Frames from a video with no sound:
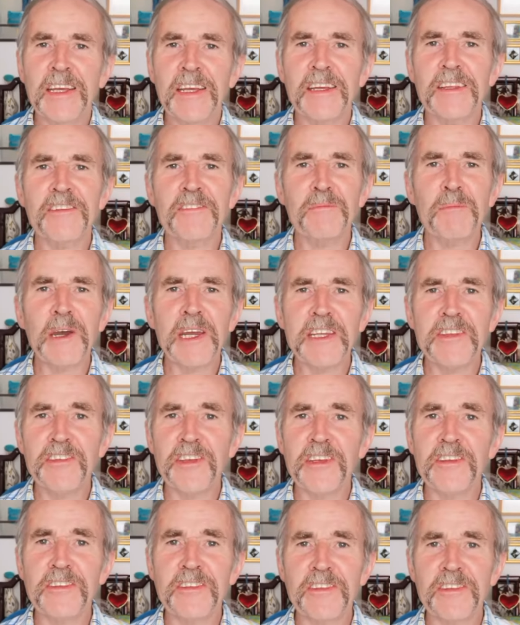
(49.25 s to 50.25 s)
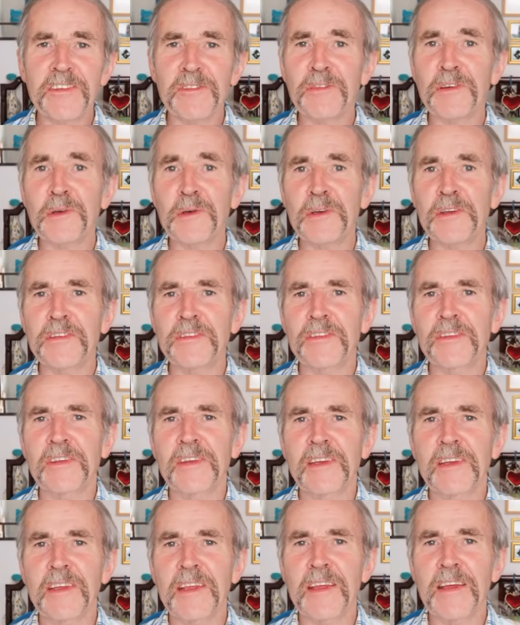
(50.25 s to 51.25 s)
It's my Jesus, of course.
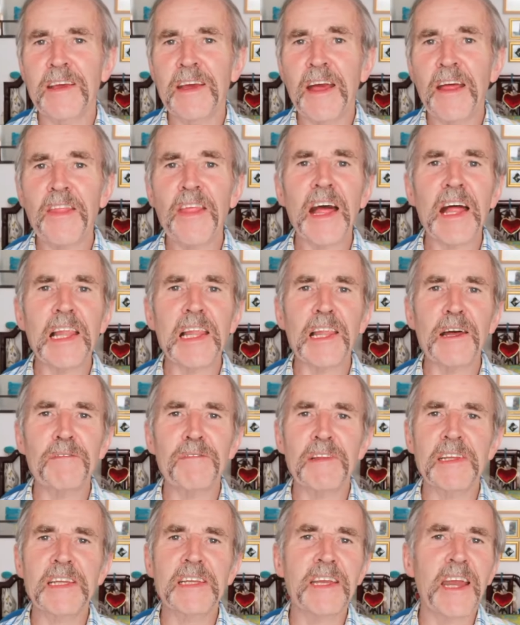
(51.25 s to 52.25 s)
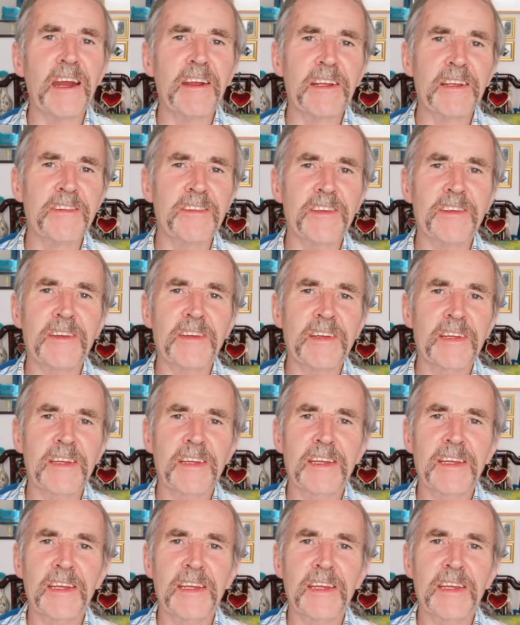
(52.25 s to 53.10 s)
That lovely character.